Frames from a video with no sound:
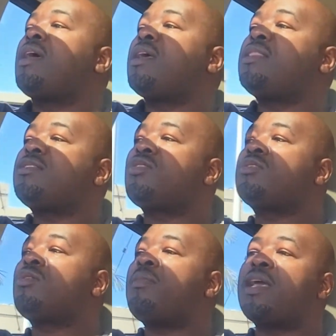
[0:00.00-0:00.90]
the
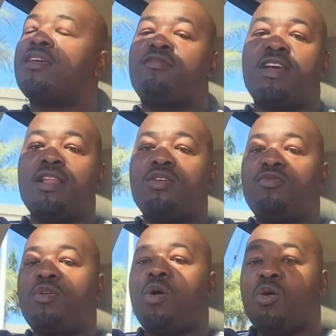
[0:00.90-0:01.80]
total market value
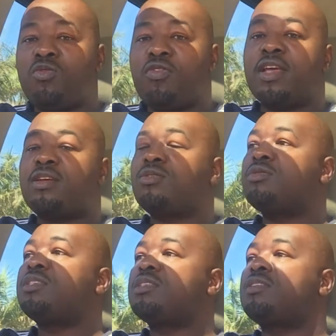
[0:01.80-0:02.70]
of all final
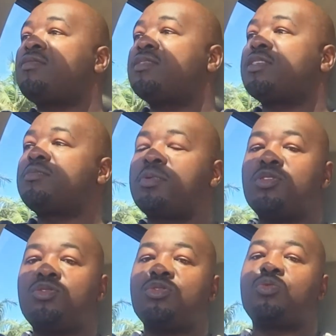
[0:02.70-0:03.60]
goods and services
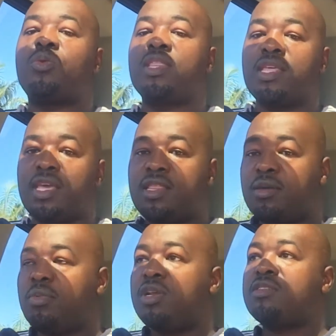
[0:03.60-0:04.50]
produced within the
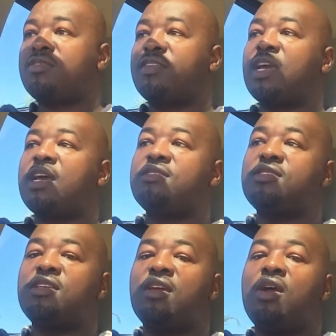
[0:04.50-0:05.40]
borders of a
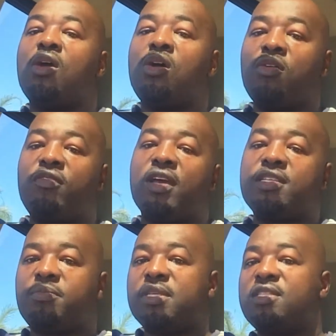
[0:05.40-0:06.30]
country over a
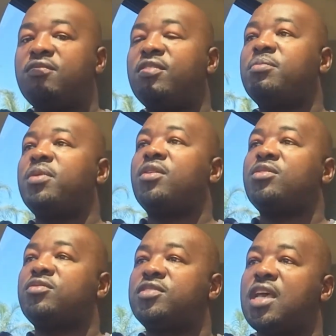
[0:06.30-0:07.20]
specific period
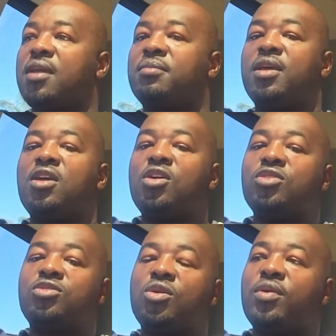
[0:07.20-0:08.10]
of time.
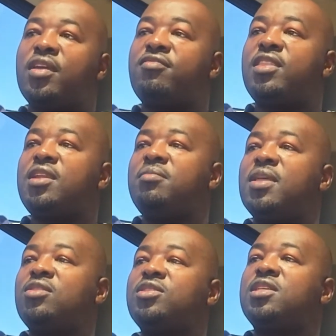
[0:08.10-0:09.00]
So we have three
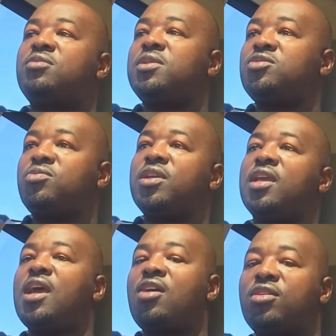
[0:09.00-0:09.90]
methods in which we
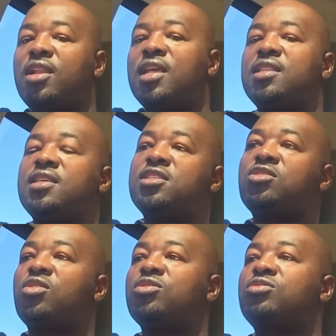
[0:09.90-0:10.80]
calculate this
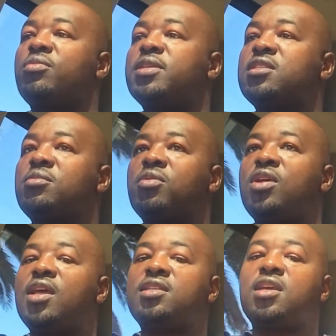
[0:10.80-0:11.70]
gross domestic
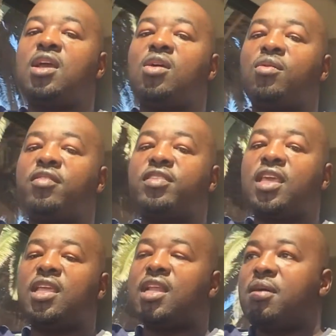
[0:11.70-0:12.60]
product. We have the
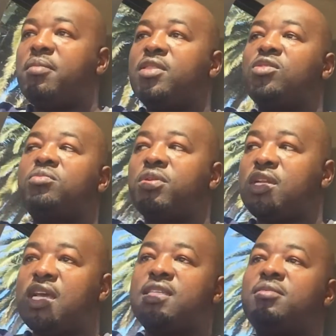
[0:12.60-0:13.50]
income method,
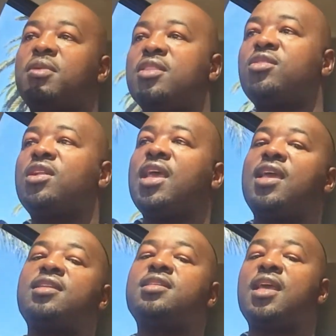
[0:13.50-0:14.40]
production method,
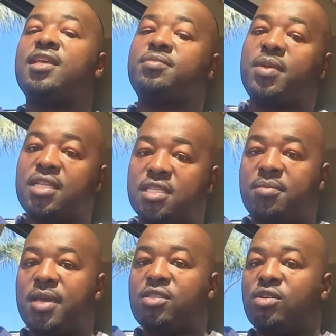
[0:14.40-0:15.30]
and expenditure
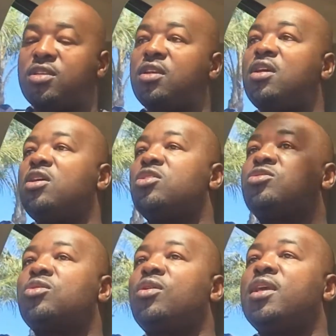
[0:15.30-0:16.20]
method.
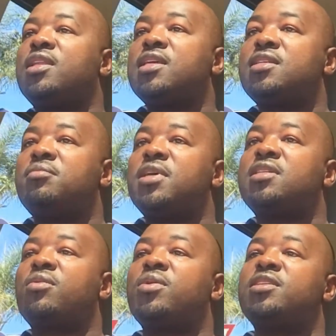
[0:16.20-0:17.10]
So it doesn't
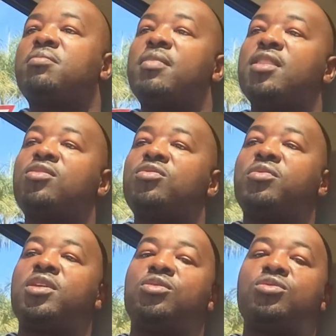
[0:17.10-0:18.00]
matter which method
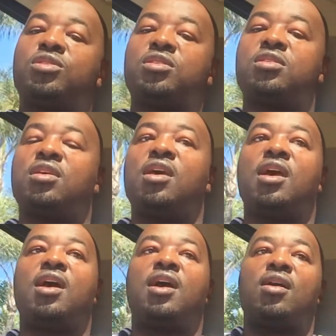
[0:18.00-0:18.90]
we use,
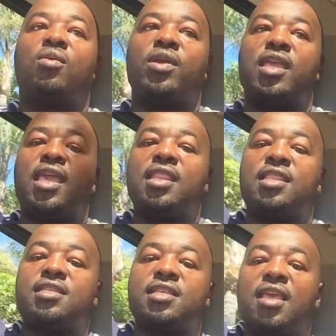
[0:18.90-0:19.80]
we get
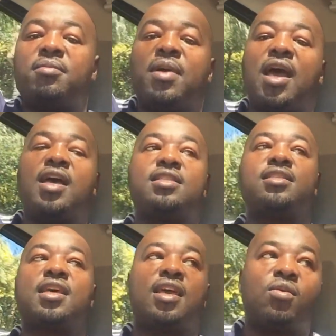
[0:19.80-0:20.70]
the same
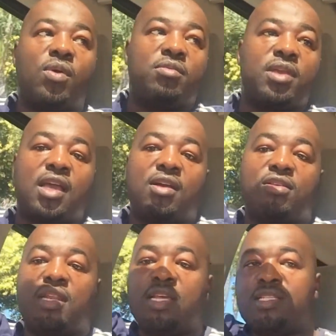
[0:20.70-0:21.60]
answer when we
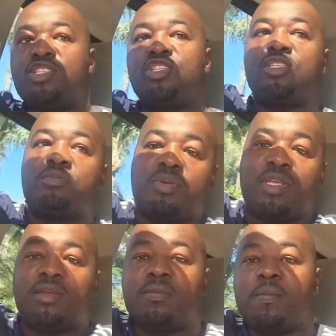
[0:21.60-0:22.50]
calculate
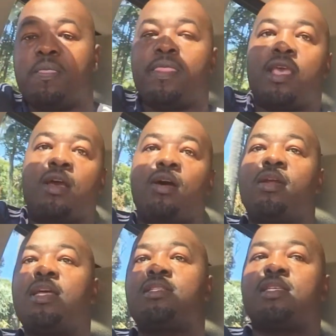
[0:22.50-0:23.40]
GDP. All
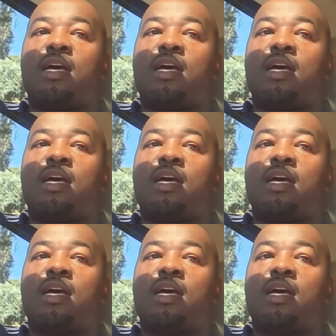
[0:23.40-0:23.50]
right,